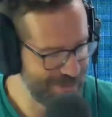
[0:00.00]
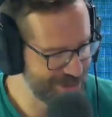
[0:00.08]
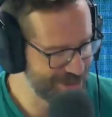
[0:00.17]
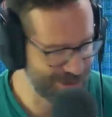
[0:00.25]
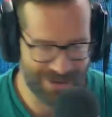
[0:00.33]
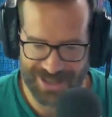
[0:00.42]
I
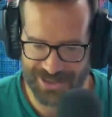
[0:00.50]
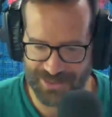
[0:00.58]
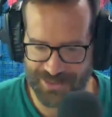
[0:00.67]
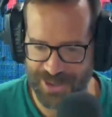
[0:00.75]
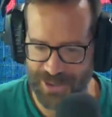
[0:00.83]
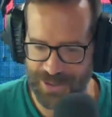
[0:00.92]
remember Sonic the
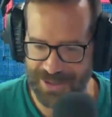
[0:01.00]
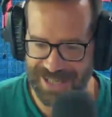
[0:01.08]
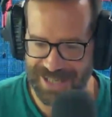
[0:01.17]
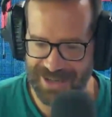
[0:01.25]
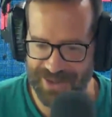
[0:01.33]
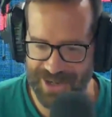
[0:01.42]
Hedgehog very
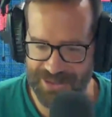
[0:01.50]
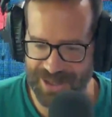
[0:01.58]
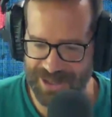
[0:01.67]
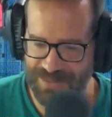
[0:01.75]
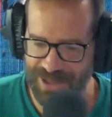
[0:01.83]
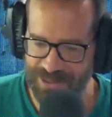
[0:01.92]
well.
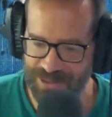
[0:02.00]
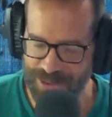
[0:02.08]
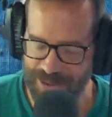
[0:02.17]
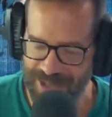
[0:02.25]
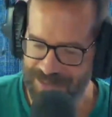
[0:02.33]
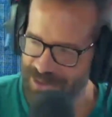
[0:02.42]
Faith, great to speak
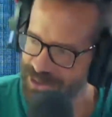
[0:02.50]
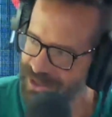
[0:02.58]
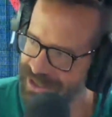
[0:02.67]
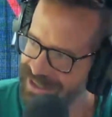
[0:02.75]
to you, and thank you for